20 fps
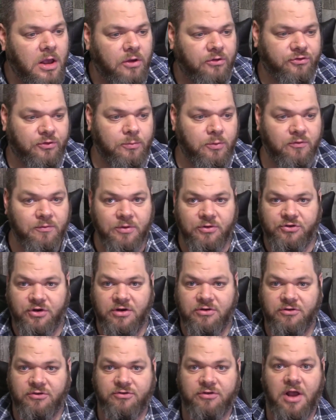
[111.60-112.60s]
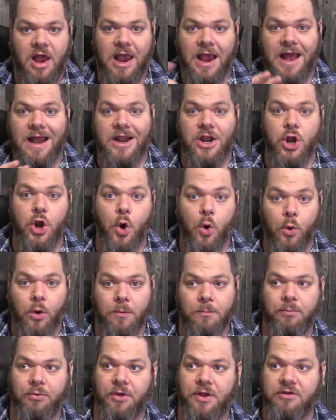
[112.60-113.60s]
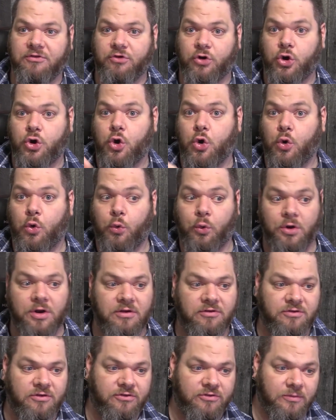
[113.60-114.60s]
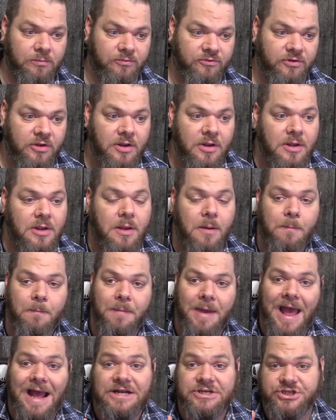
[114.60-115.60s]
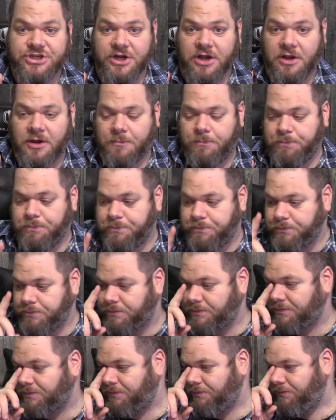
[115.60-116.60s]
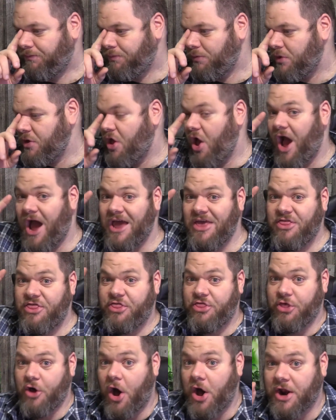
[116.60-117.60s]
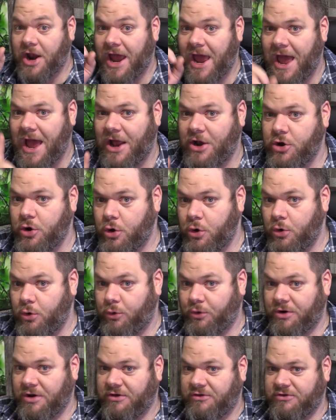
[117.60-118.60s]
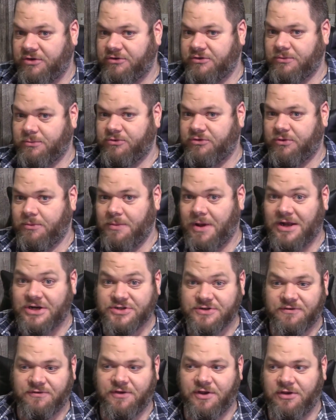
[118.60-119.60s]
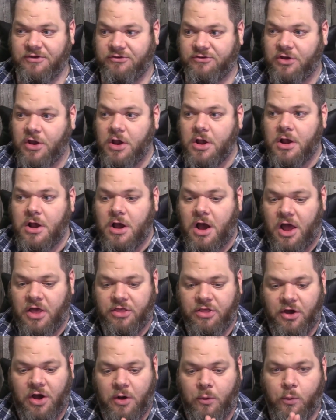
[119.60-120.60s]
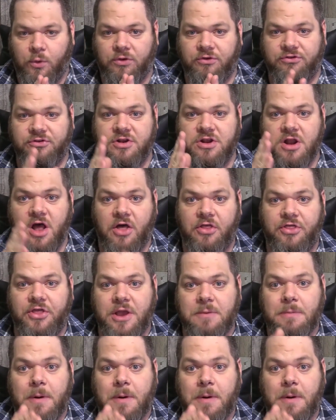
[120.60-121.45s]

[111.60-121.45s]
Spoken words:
So movement changes, I got no complaints or no criticisms. Magic, I thought I had no criticisms. The magic phase, I thought, was nothing